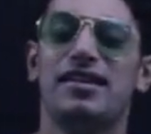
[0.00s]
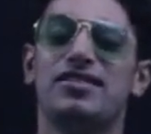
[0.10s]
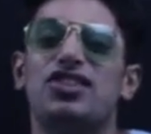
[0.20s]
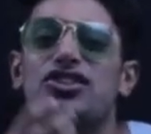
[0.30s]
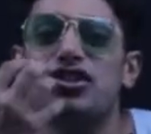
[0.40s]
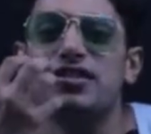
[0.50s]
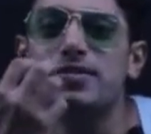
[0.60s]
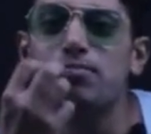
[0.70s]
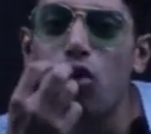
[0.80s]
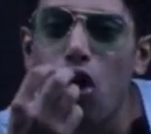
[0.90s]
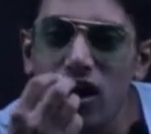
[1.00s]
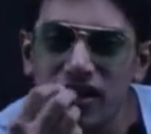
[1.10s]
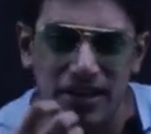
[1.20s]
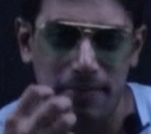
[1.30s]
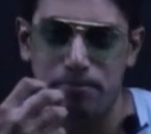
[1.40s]
such a
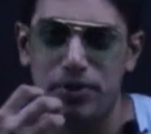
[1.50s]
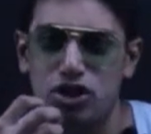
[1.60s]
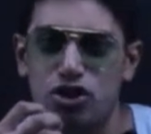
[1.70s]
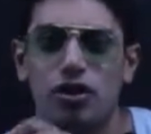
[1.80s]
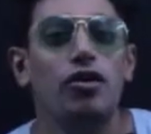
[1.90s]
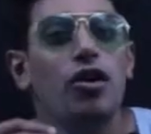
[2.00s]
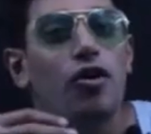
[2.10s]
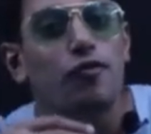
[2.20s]
small temperature